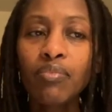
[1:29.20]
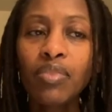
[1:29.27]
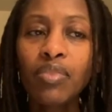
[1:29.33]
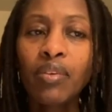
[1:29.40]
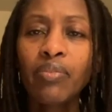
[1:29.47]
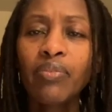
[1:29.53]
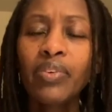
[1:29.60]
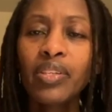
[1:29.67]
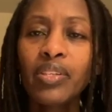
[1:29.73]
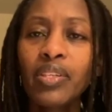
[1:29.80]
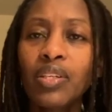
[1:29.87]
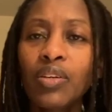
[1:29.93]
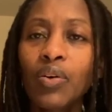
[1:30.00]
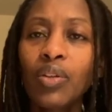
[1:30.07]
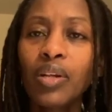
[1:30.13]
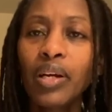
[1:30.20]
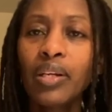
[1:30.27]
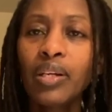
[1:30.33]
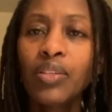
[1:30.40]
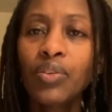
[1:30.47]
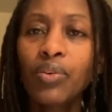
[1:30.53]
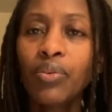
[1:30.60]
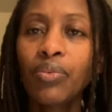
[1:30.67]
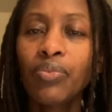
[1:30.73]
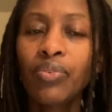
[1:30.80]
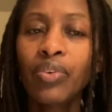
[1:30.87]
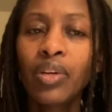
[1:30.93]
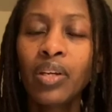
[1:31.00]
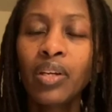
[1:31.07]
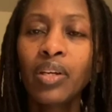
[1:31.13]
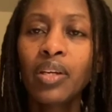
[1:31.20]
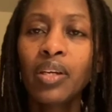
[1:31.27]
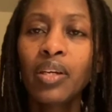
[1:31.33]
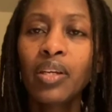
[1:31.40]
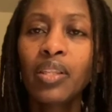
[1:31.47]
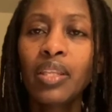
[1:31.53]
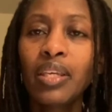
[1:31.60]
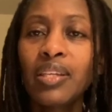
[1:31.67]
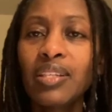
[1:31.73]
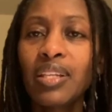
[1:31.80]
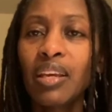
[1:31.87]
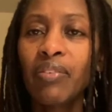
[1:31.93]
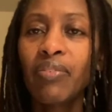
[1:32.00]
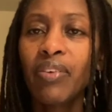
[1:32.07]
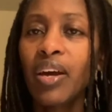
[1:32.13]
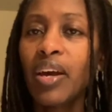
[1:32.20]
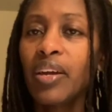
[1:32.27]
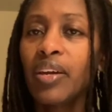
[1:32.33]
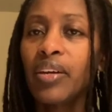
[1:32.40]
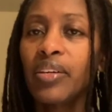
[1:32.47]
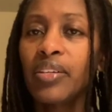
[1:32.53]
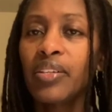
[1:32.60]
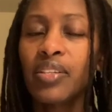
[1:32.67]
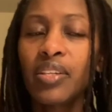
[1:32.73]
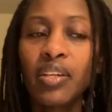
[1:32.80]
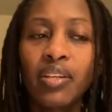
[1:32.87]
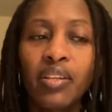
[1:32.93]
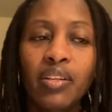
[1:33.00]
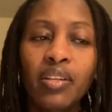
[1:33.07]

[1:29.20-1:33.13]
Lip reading: facing all kinds of things like fires and